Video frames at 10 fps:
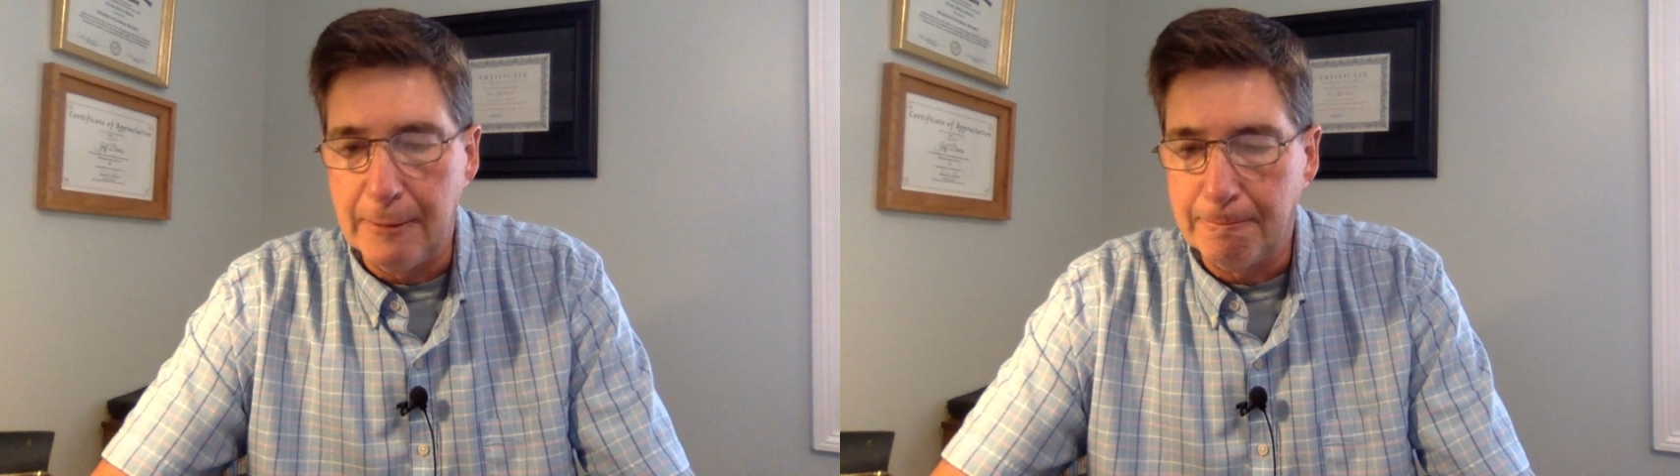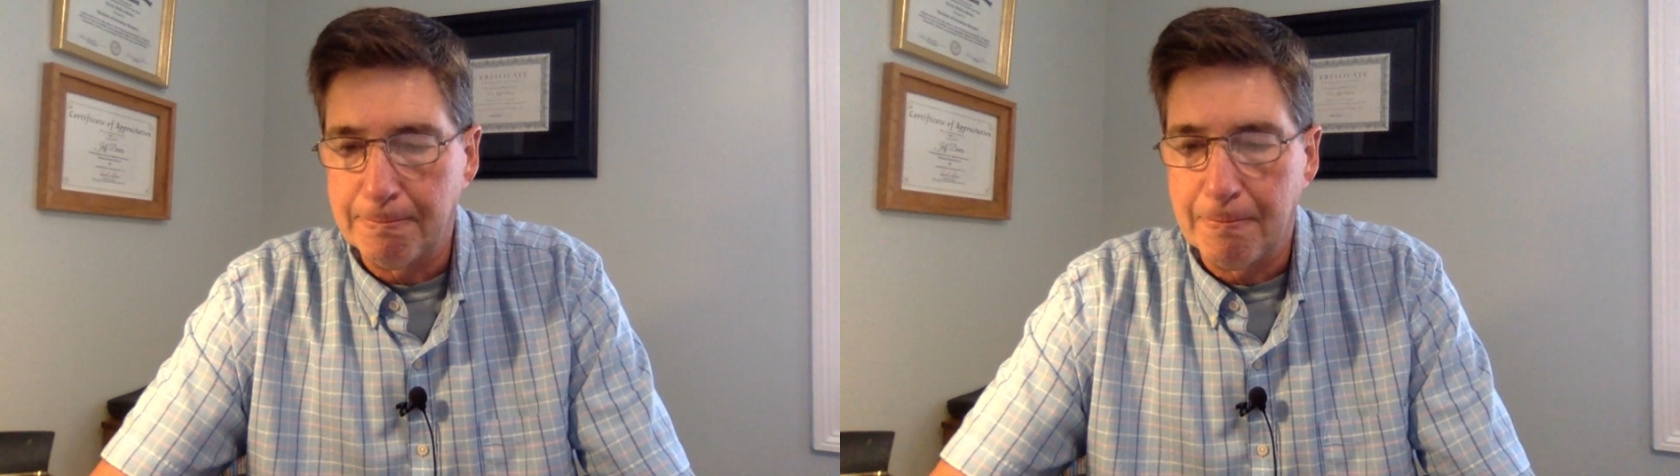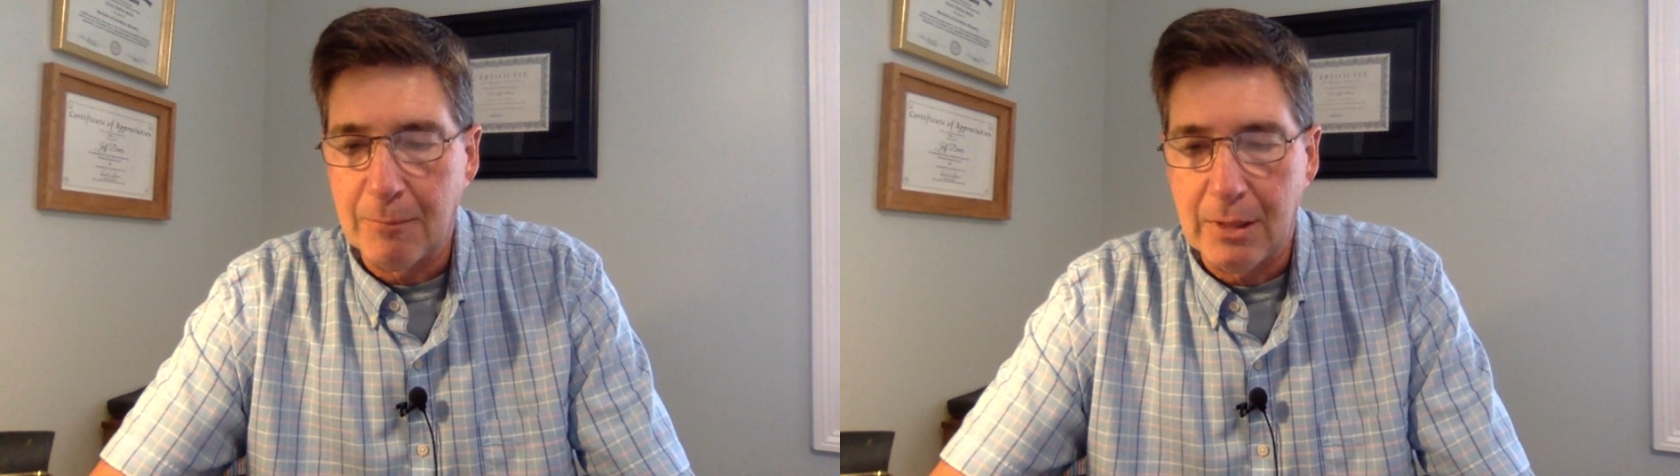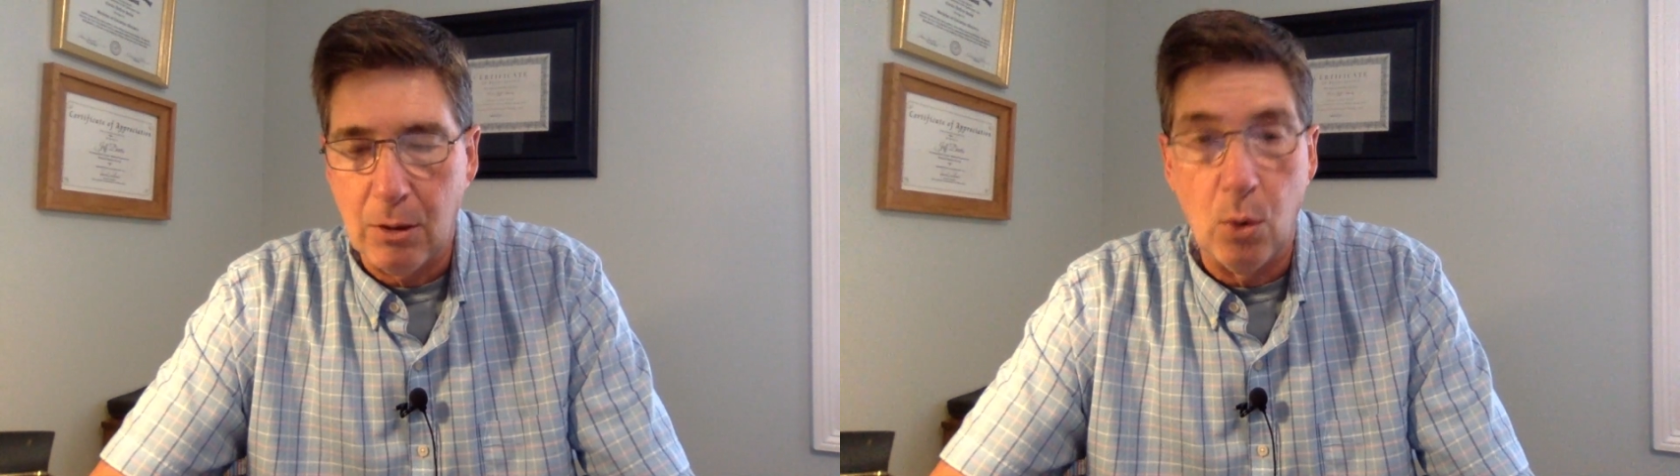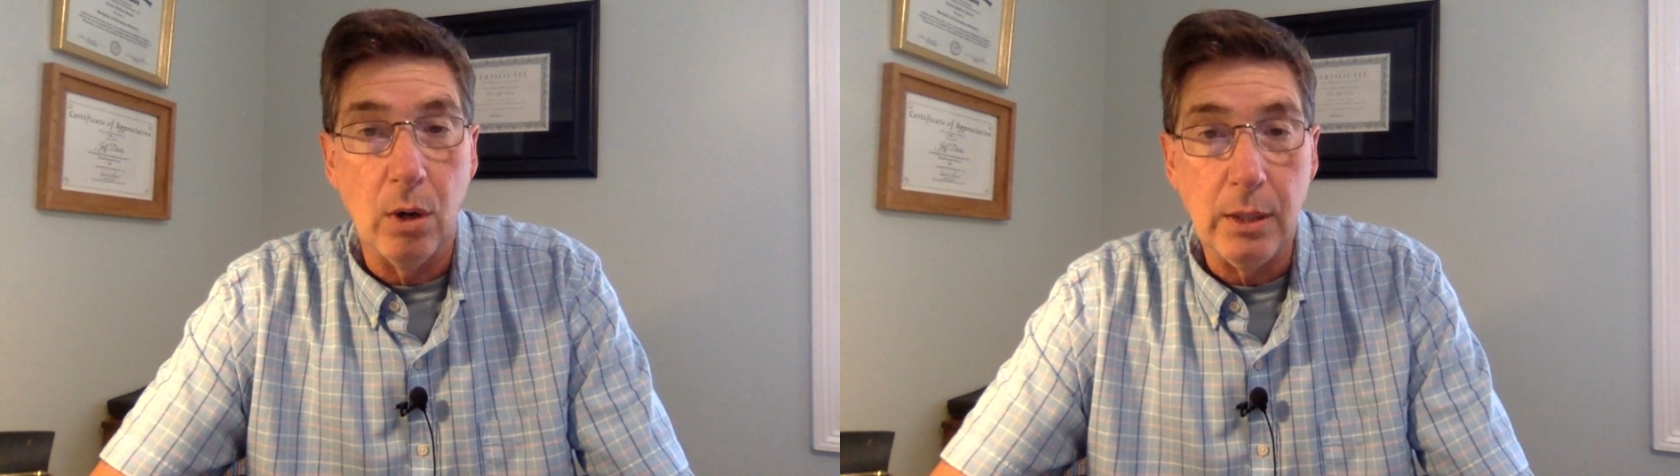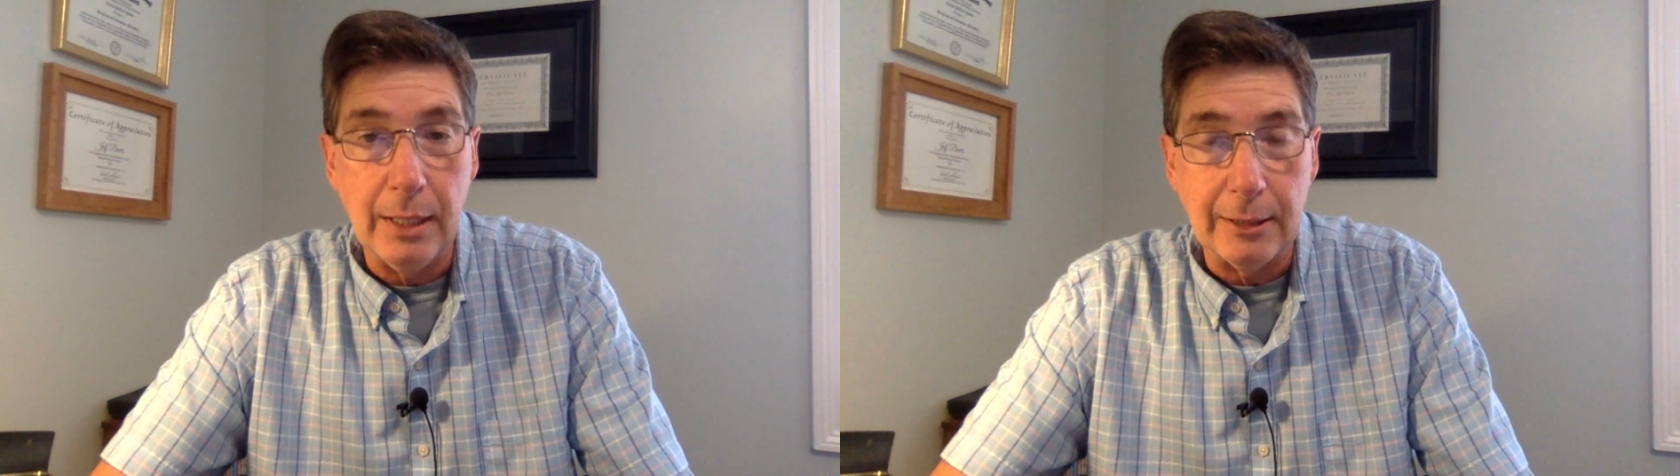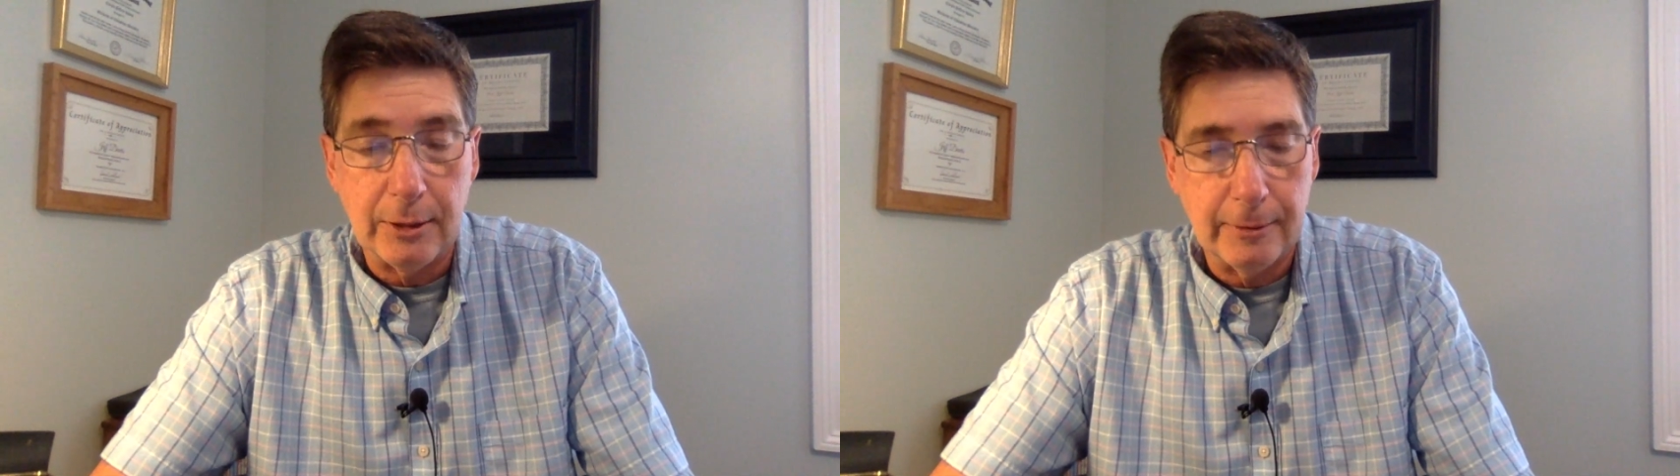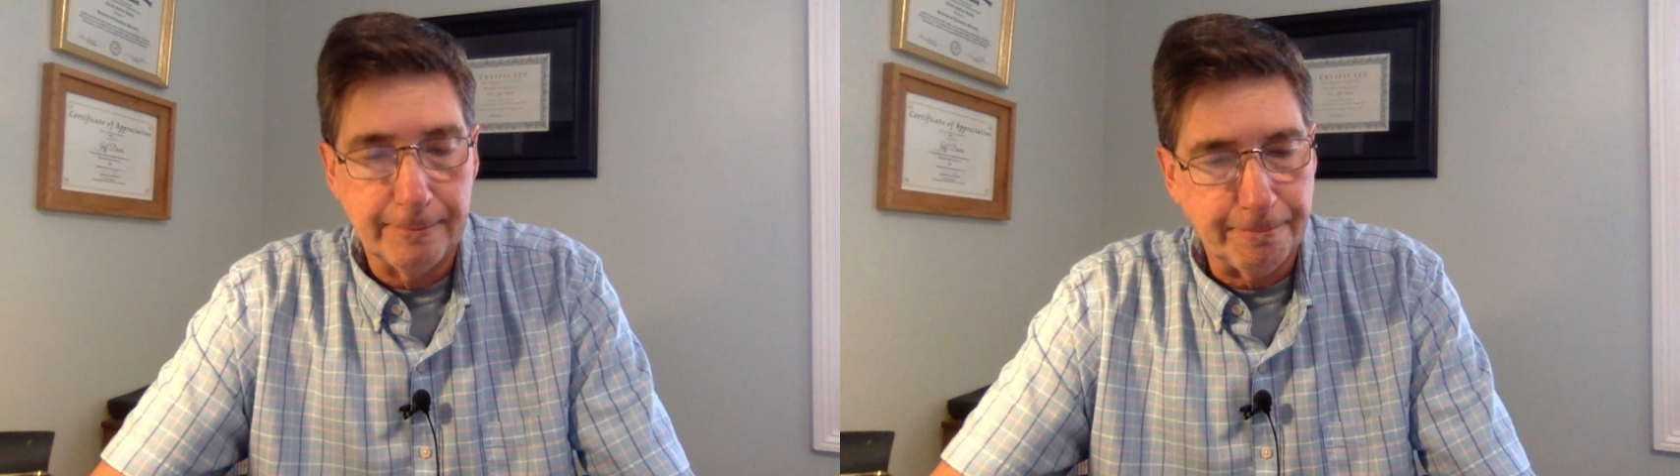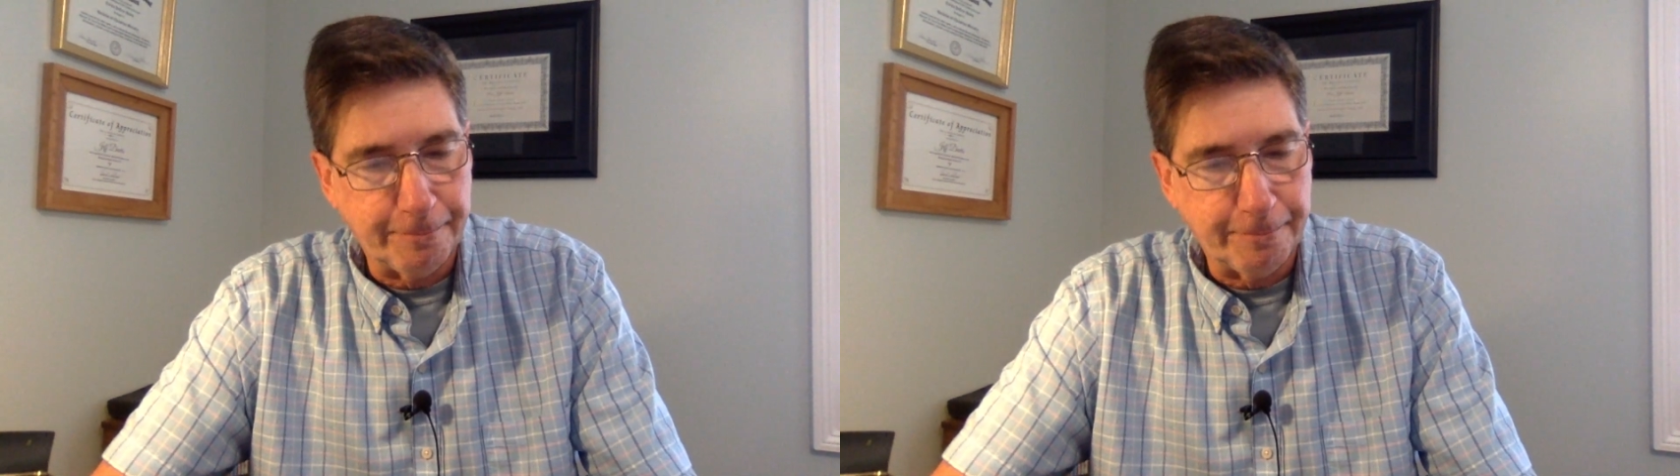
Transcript: them or us.